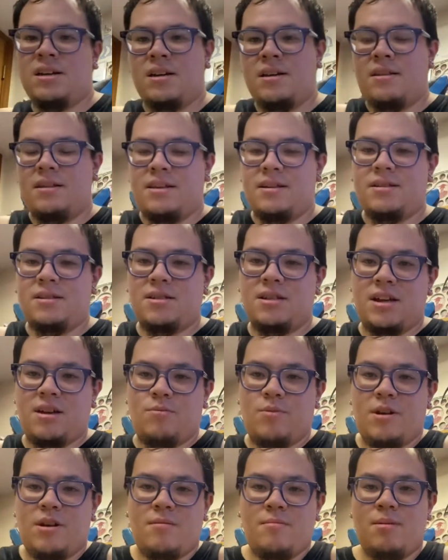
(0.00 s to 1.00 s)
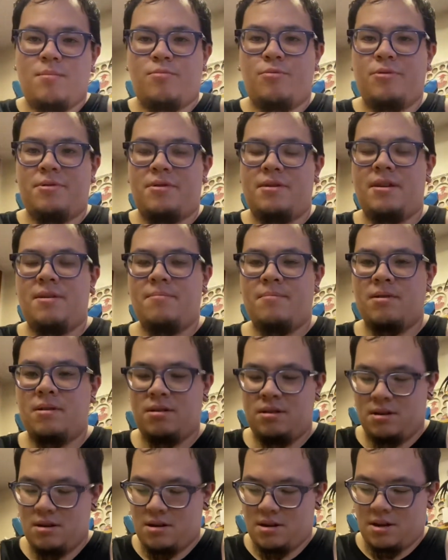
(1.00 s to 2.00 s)
this and we come up with them,
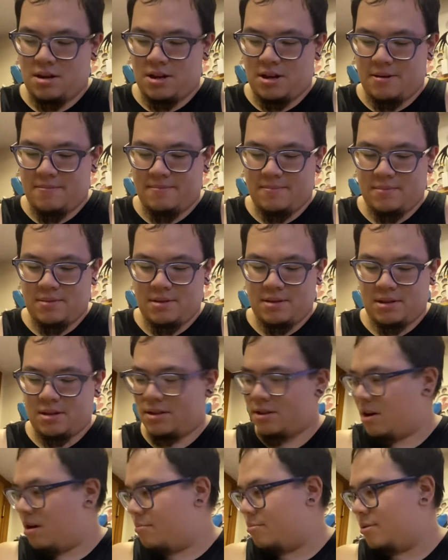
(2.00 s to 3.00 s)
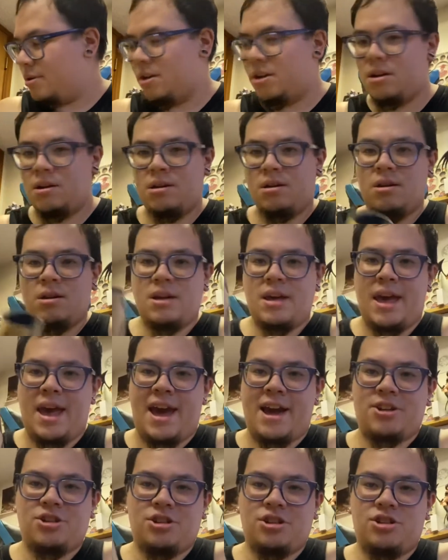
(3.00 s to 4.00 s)
this company
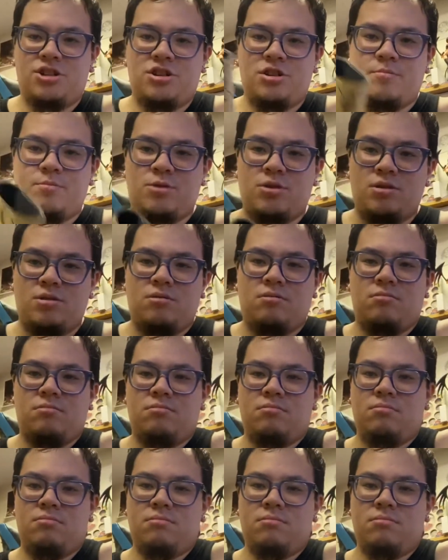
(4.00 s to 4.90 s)
actually ships you